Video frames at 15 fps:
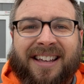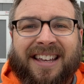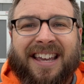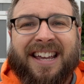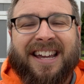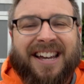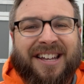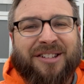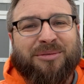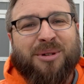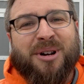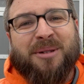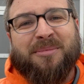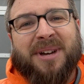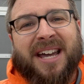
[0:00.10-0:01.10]
Hey guys,
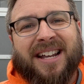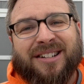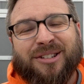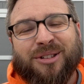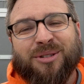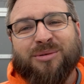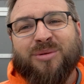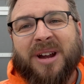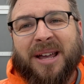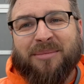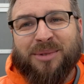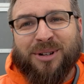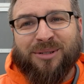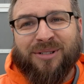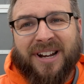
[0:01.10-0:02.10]
welcome back to the
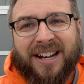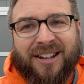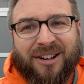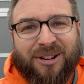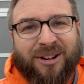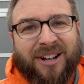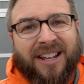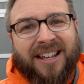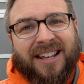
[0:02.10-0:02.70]
Rambler Reno.